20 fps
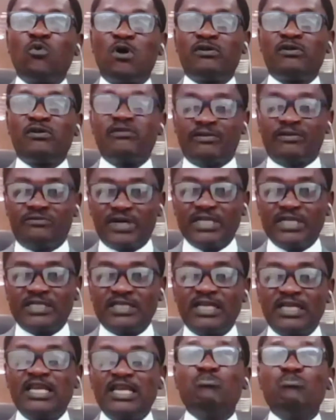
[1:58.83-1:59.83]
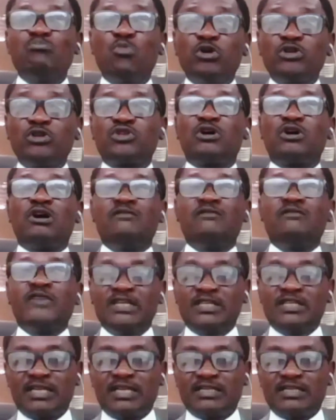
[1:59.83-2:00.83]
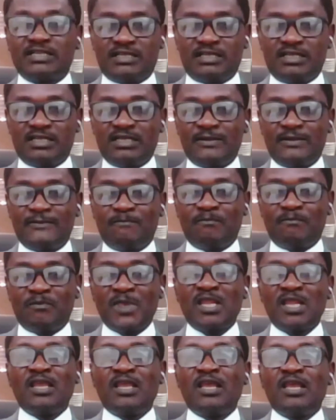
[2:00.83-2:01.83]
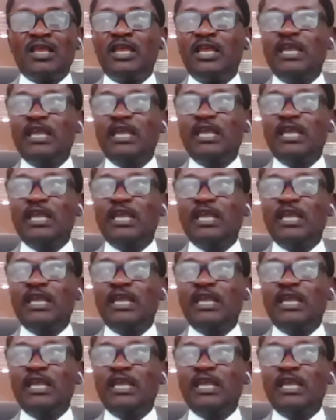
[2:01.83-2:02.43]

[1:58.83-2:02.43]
work reference in most of the instances. If you talk